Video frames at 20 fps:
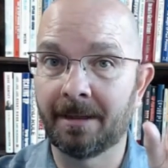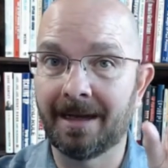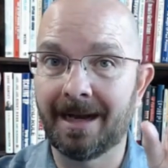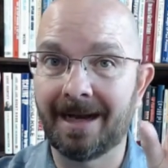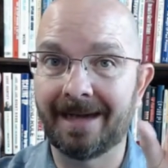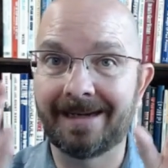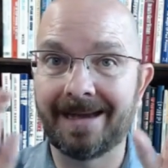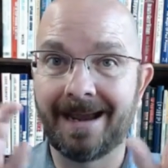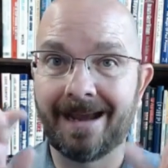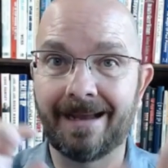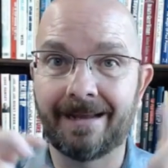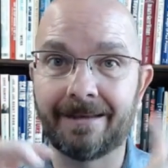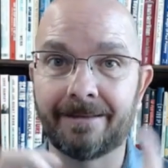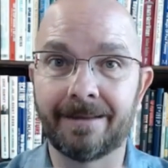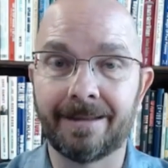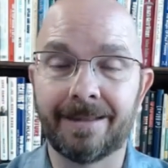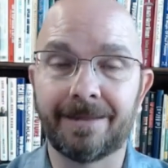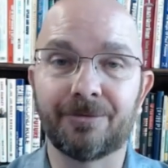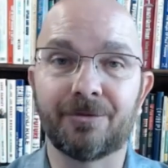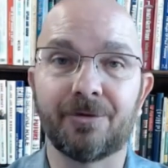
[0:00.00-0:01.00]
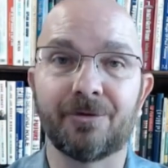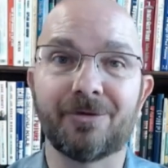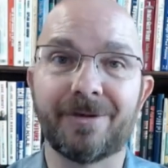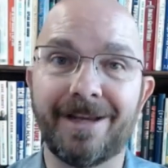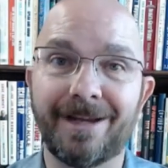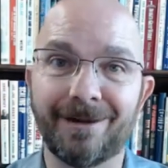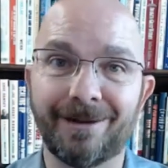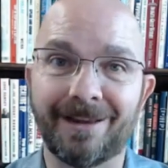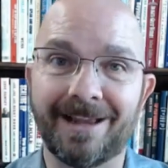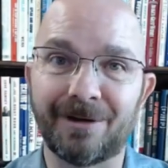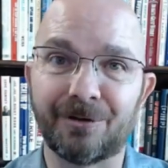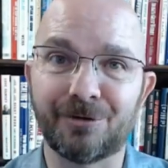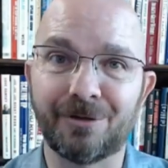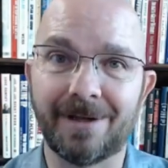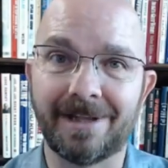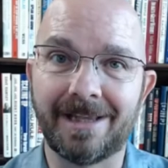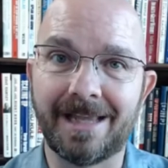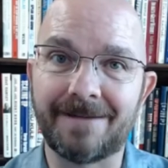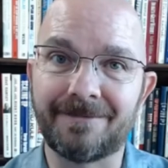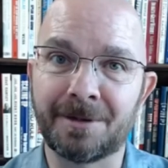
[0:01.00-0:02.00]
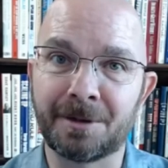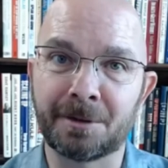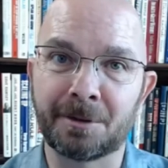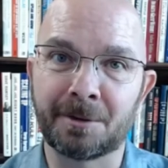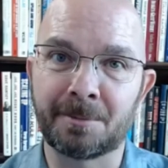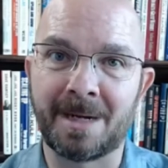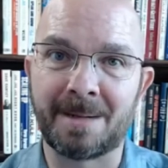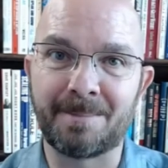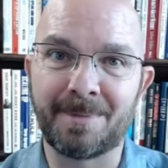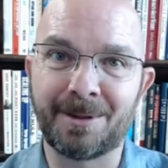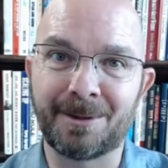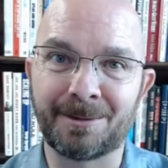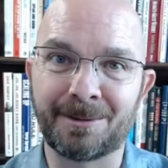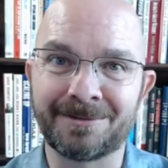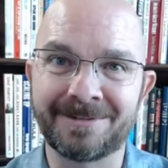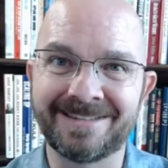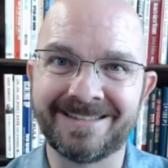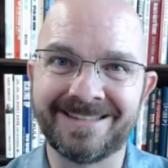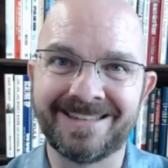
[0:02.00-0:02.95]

I had. It's a skill I still have under my belt.